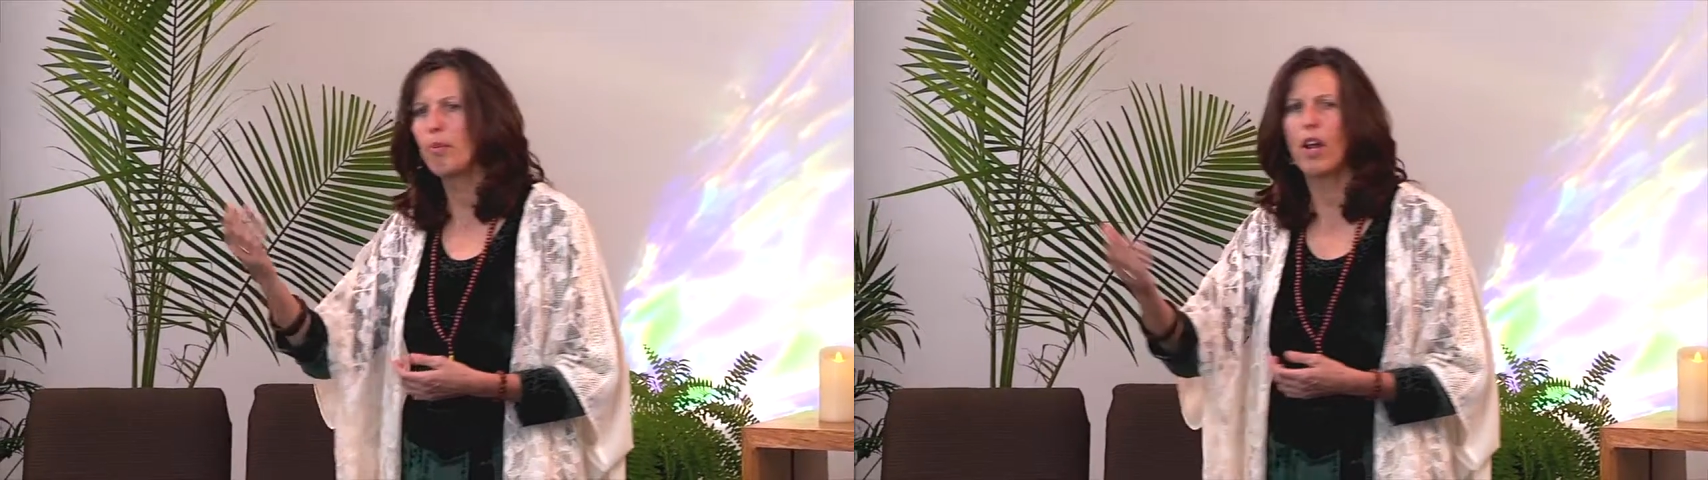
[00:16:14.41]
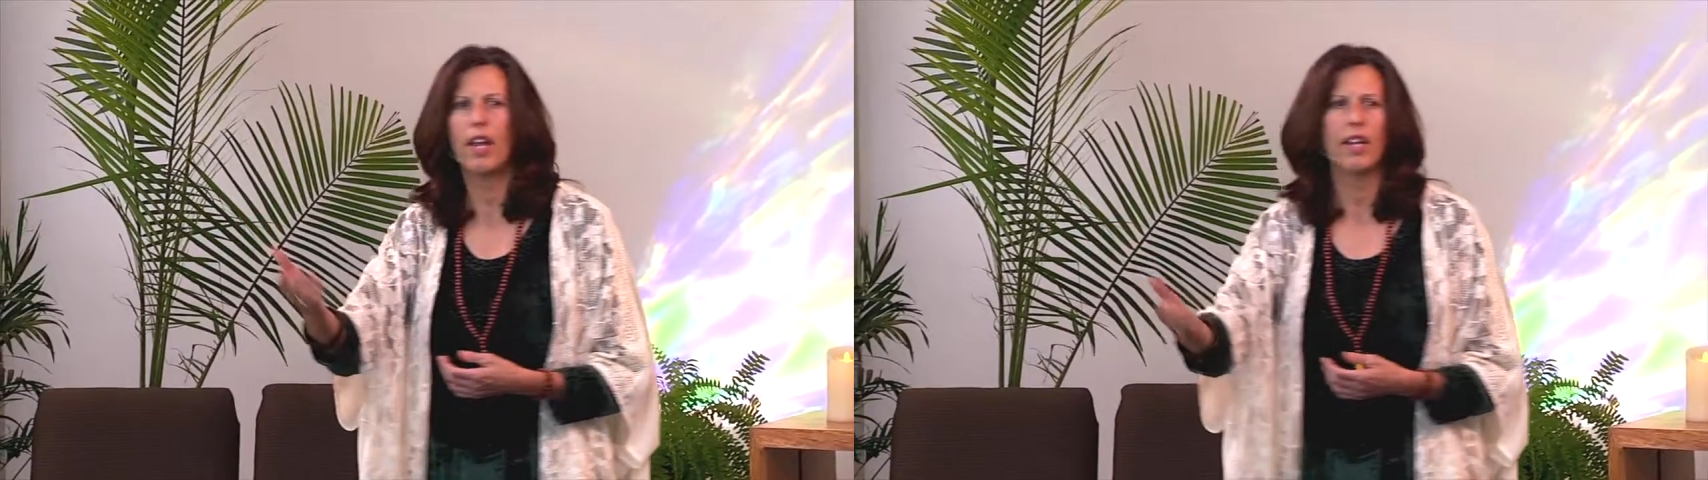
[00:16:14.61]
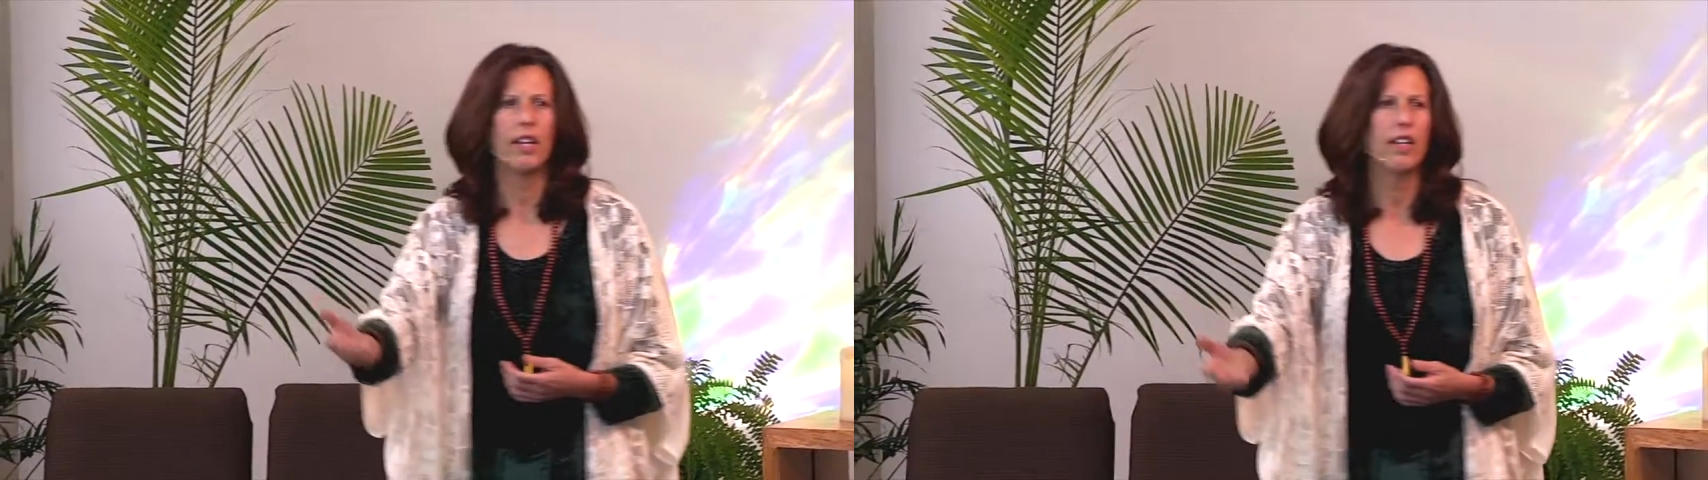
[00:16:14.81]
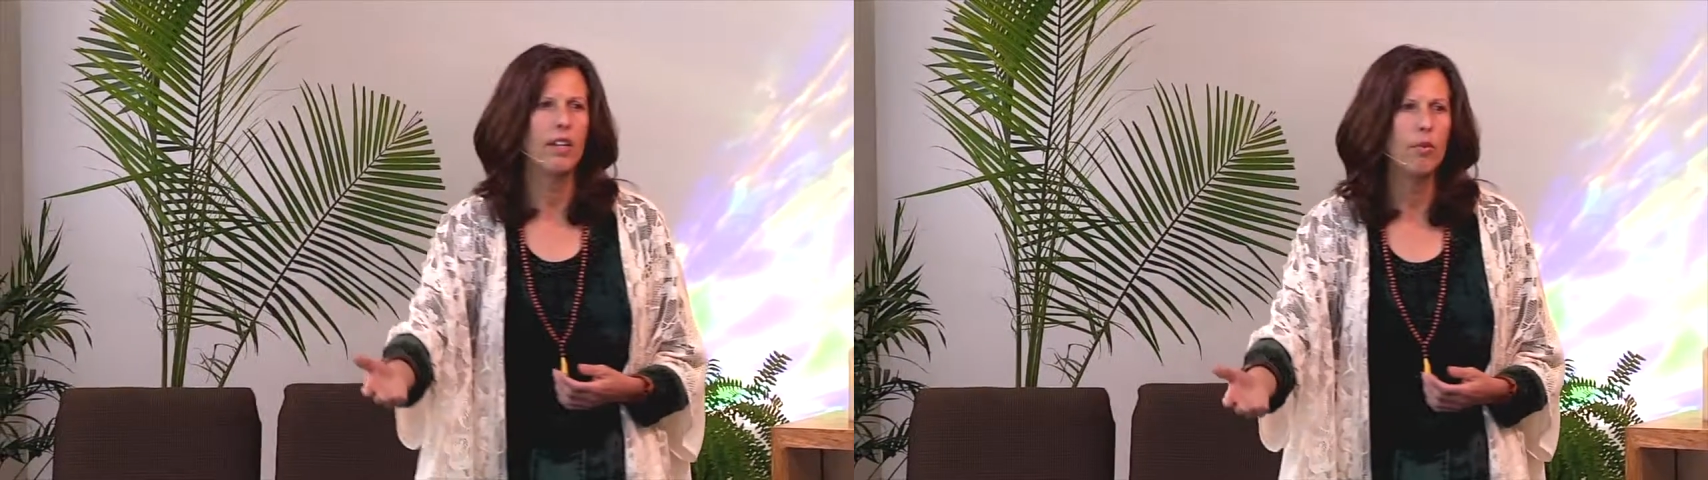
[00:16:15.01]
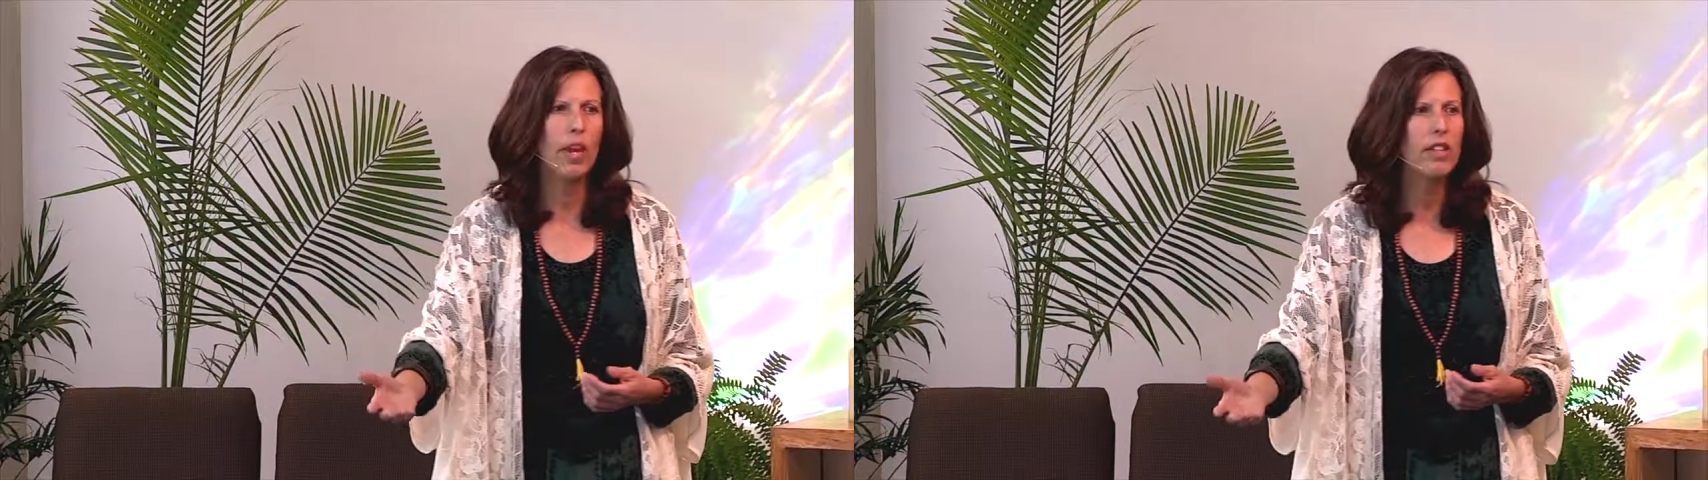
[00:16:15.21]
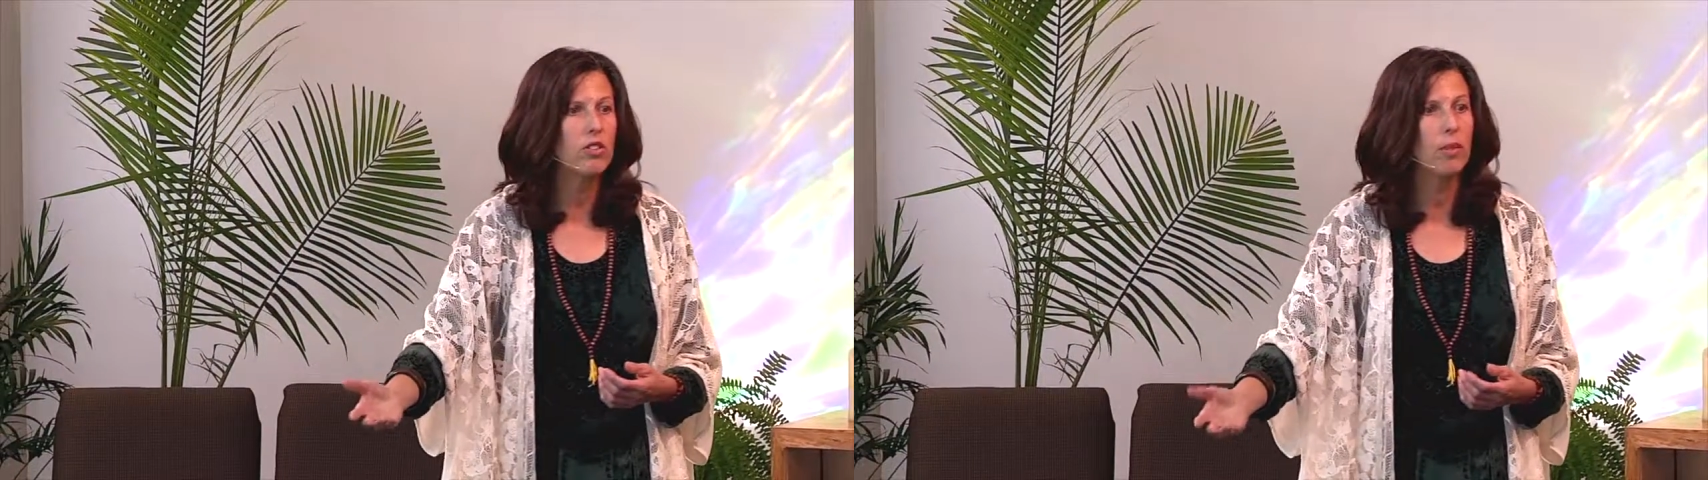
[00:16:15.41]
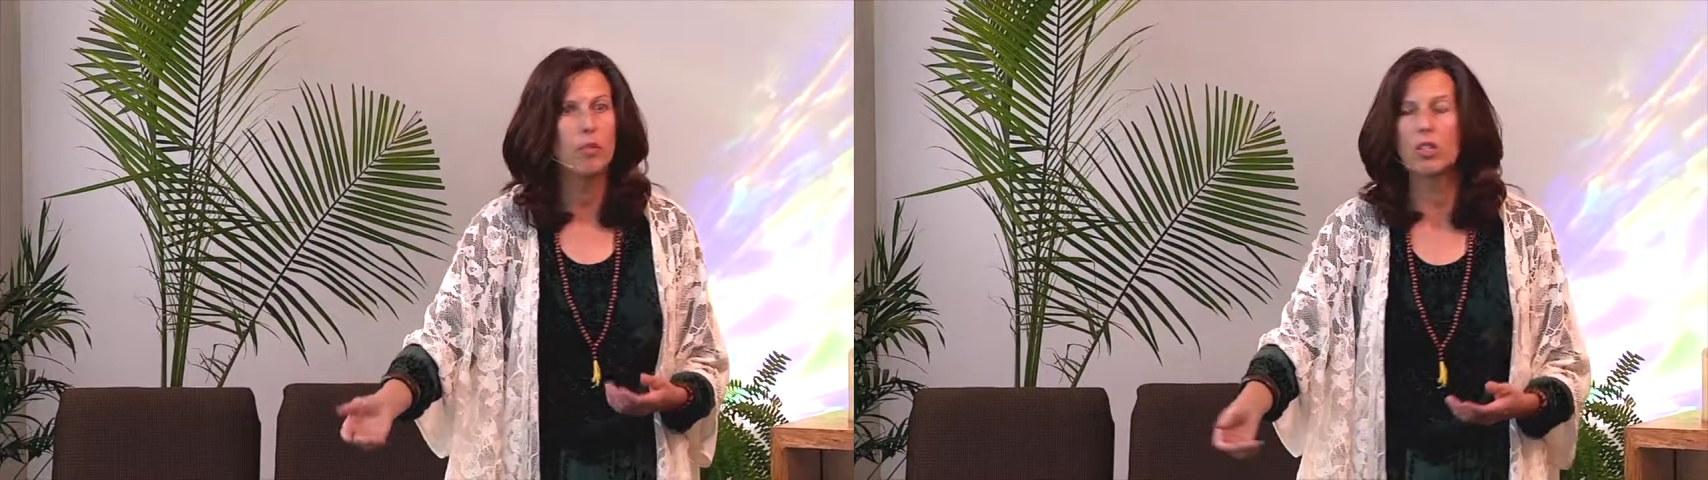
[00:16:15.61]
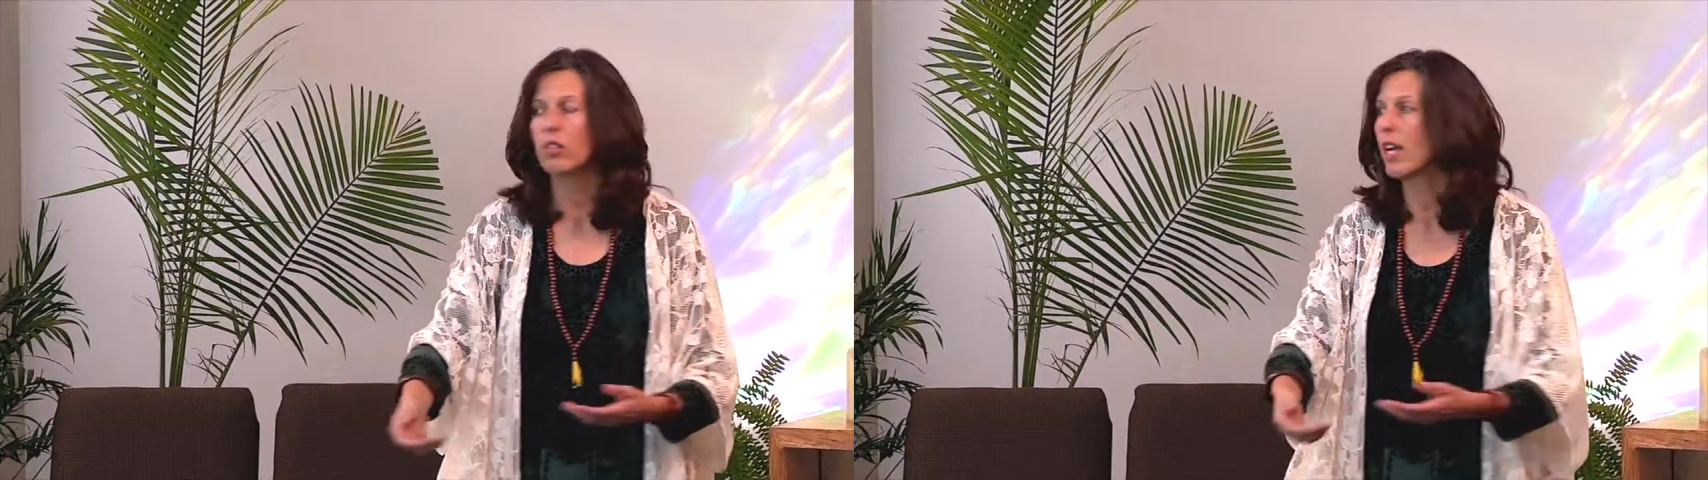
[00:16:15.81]
praying and he wakes
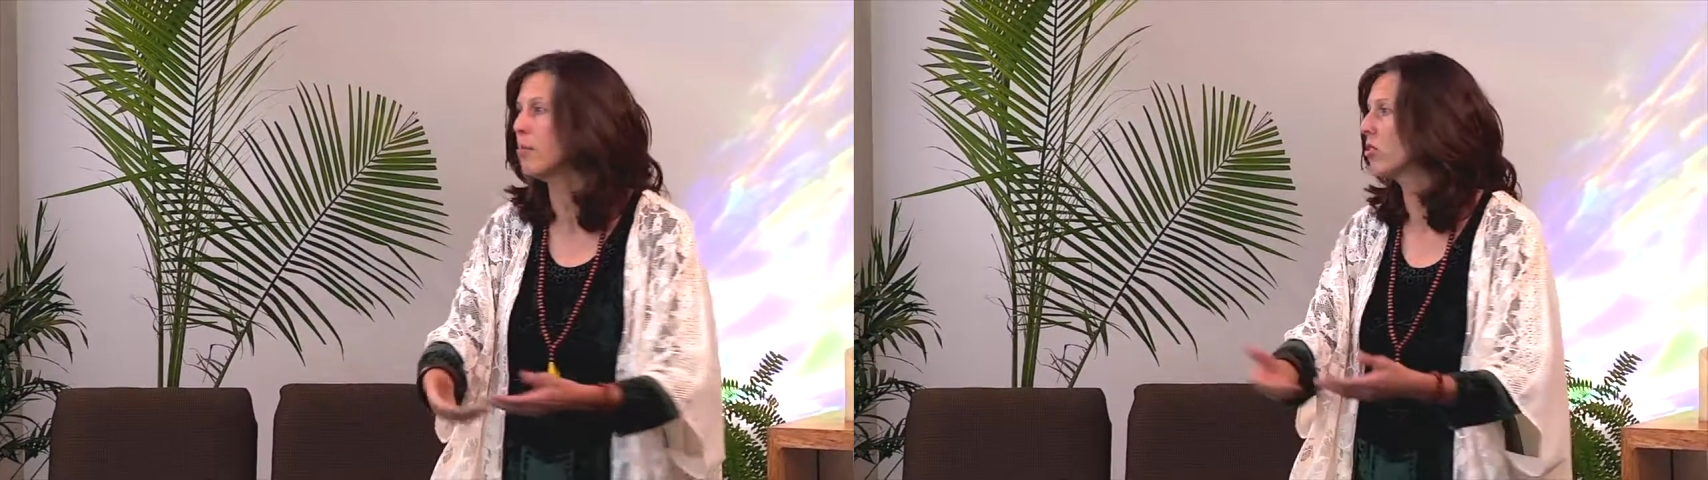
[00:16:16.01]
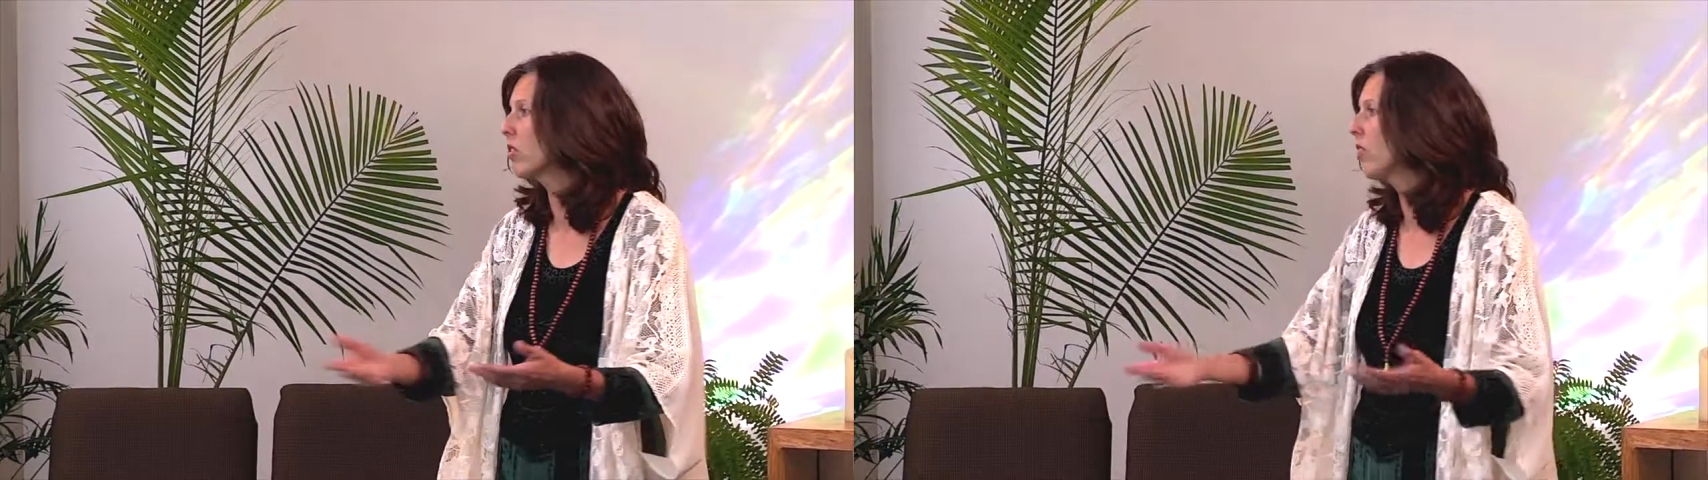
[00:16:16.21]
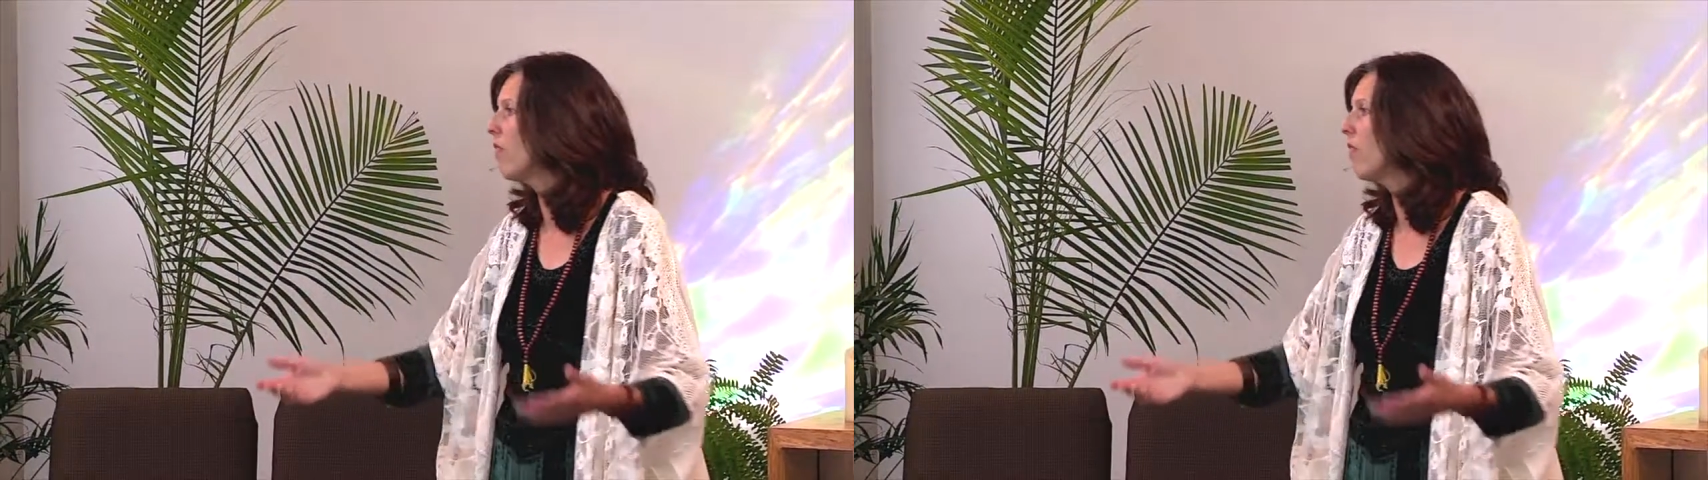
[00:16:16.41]
up the disciples because